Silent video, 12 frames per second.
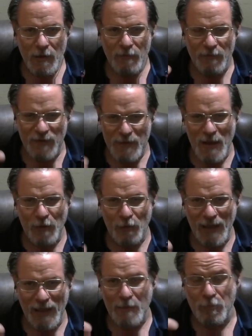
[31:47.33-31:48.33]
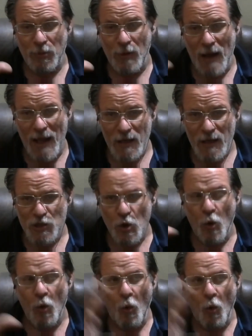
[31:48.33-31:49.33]
female related products
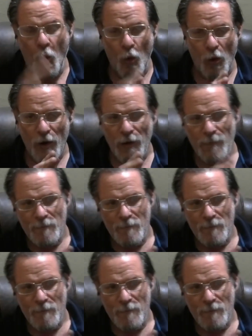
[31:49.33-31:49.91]
or